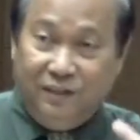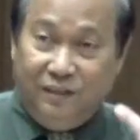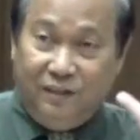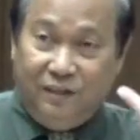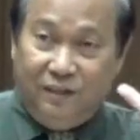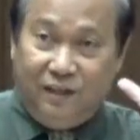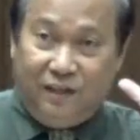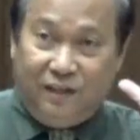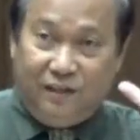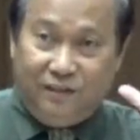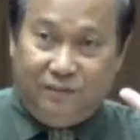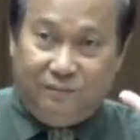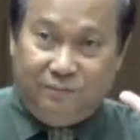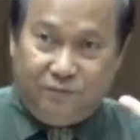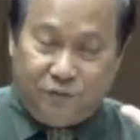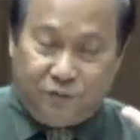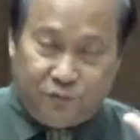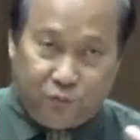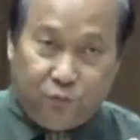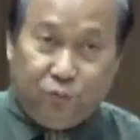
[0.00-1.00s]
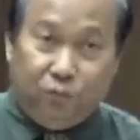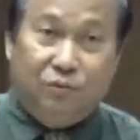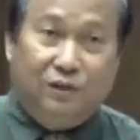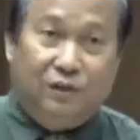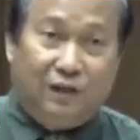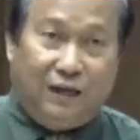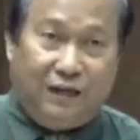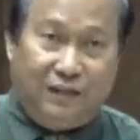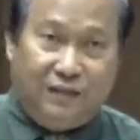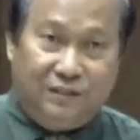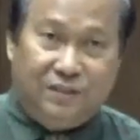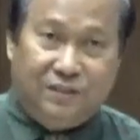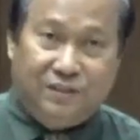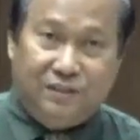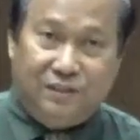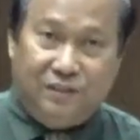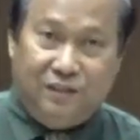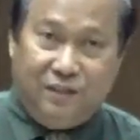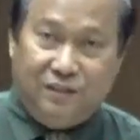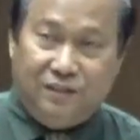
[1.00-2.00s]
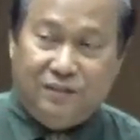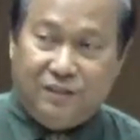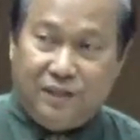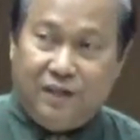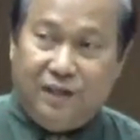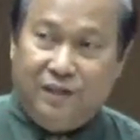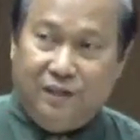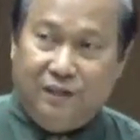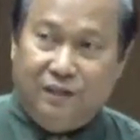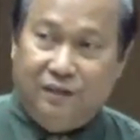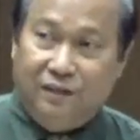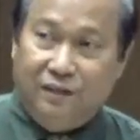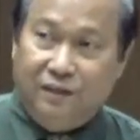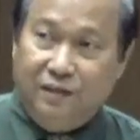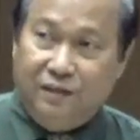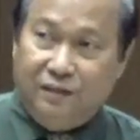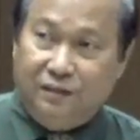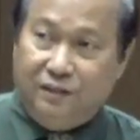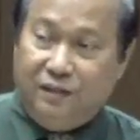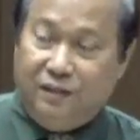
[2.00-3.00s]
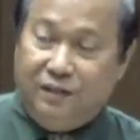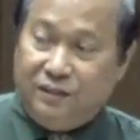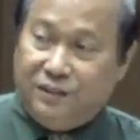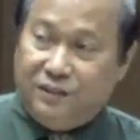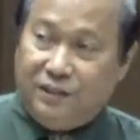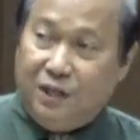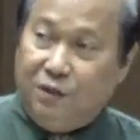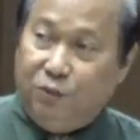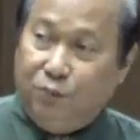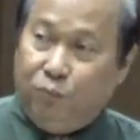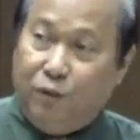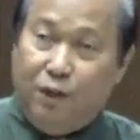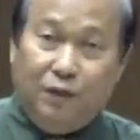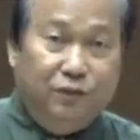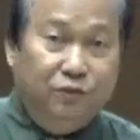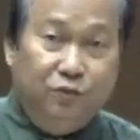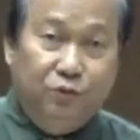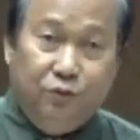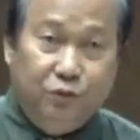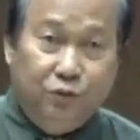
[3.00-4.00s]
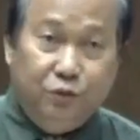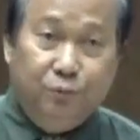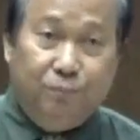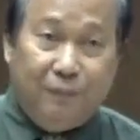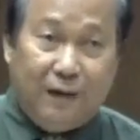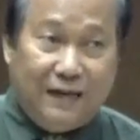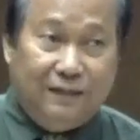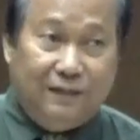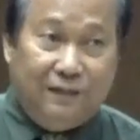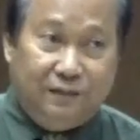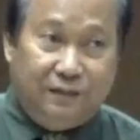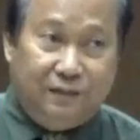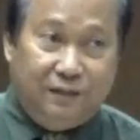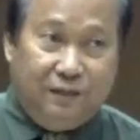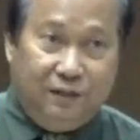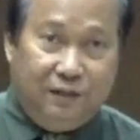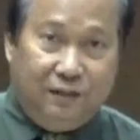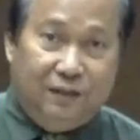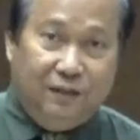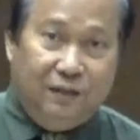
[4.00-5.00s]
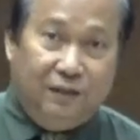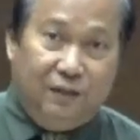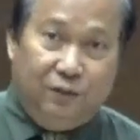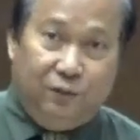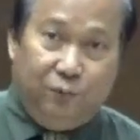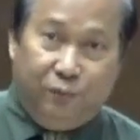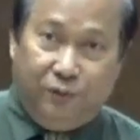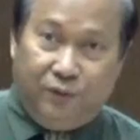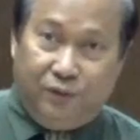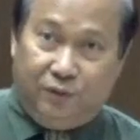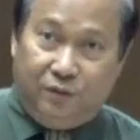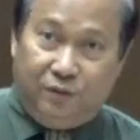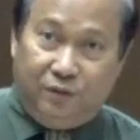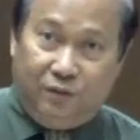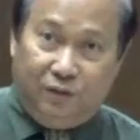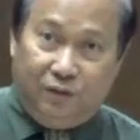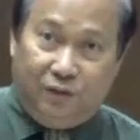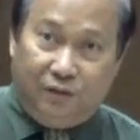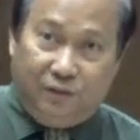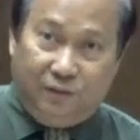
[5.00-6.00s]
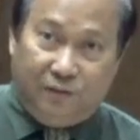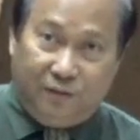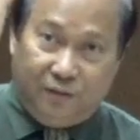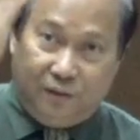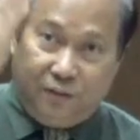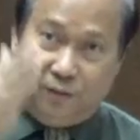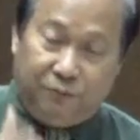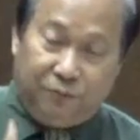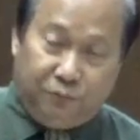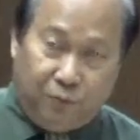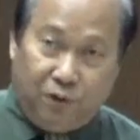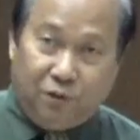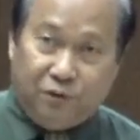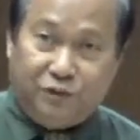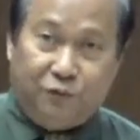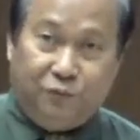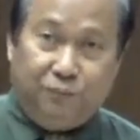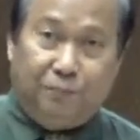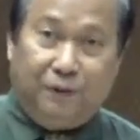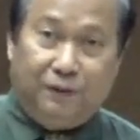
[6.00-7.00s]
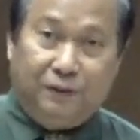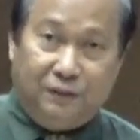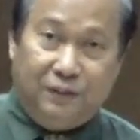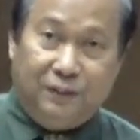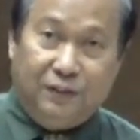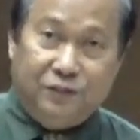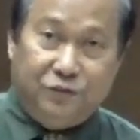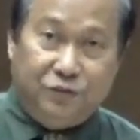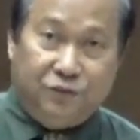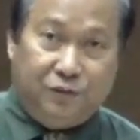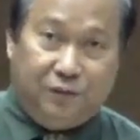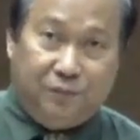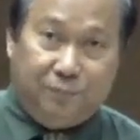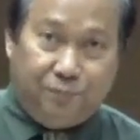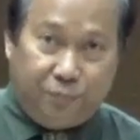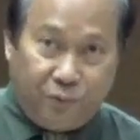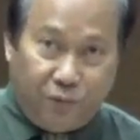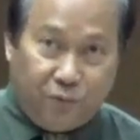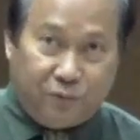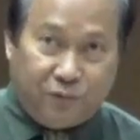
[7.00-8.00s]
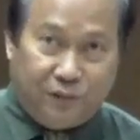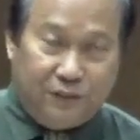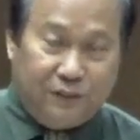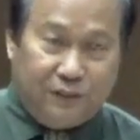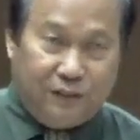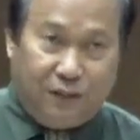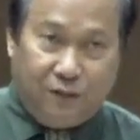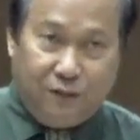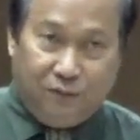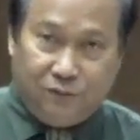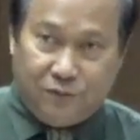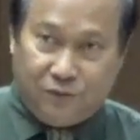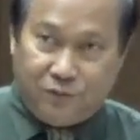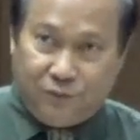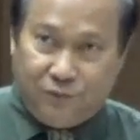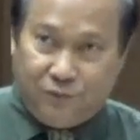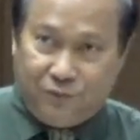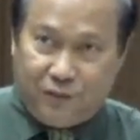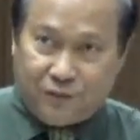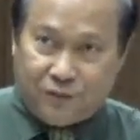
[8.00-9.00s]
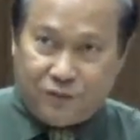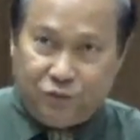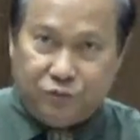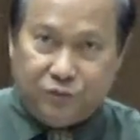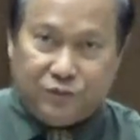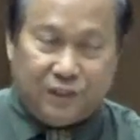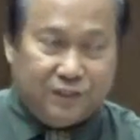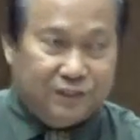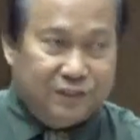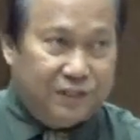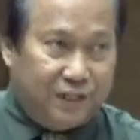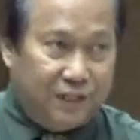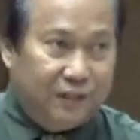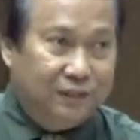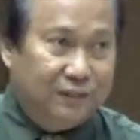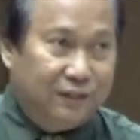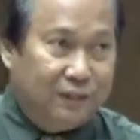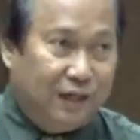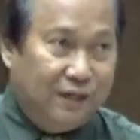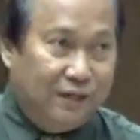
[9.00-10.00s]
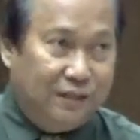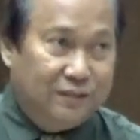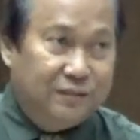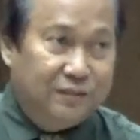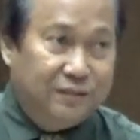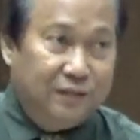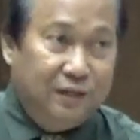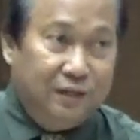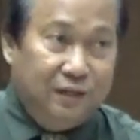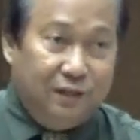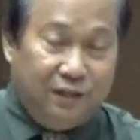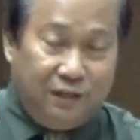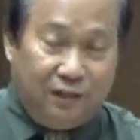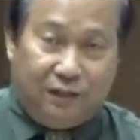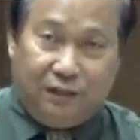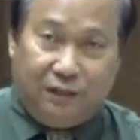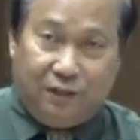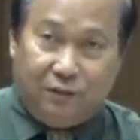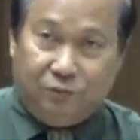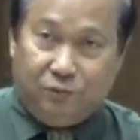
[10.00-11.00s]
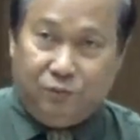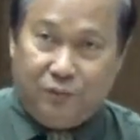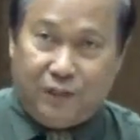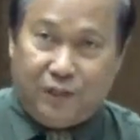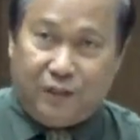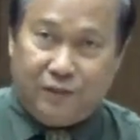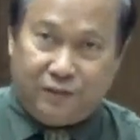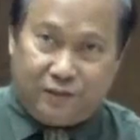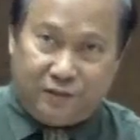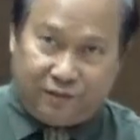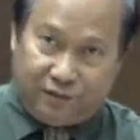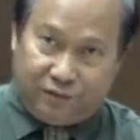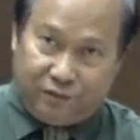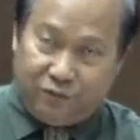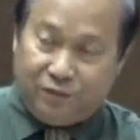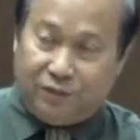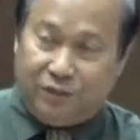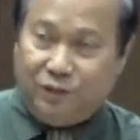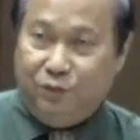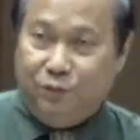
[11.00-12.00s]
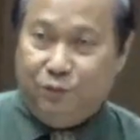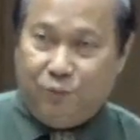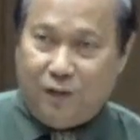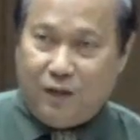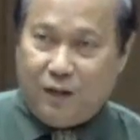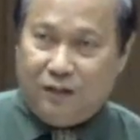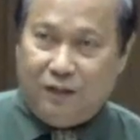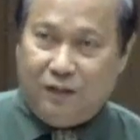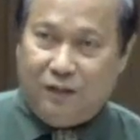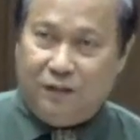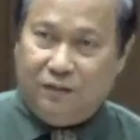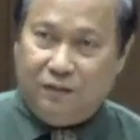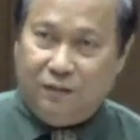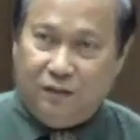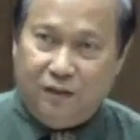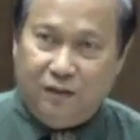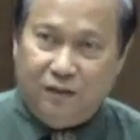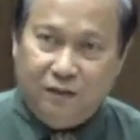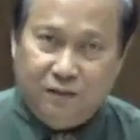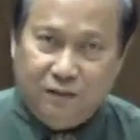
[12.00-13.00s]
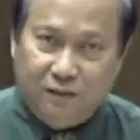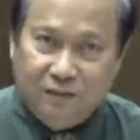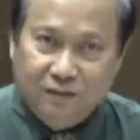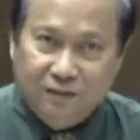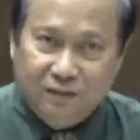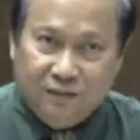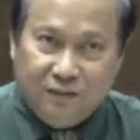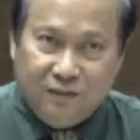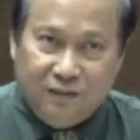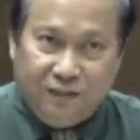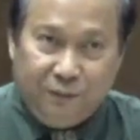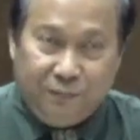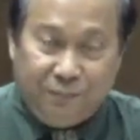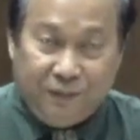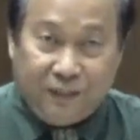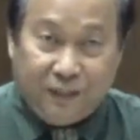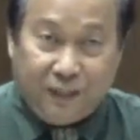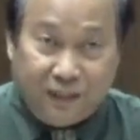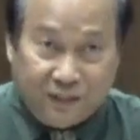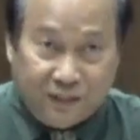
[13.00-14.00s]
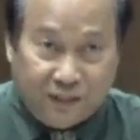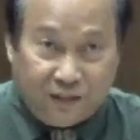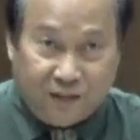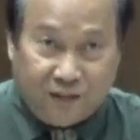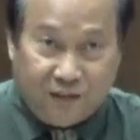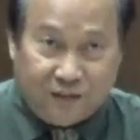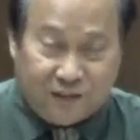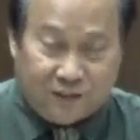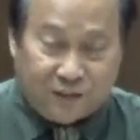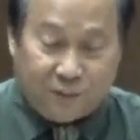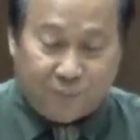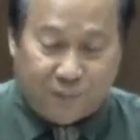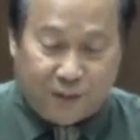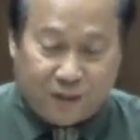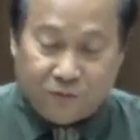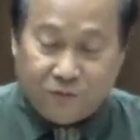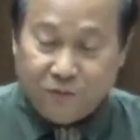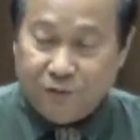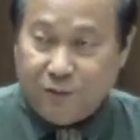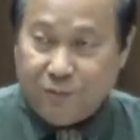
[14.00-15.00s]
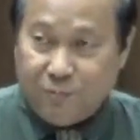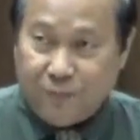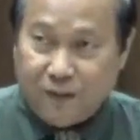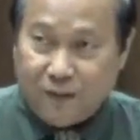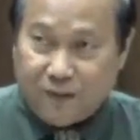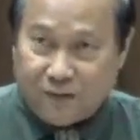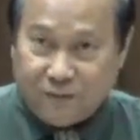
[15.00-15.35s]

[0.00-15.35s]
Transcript: And through Christ, he is saying, there is now one new humanity where the walls of partition are broken down so that Jews and Gentiles are now together. Yun ang hiwaga na ipinahayag sa bagong tipan.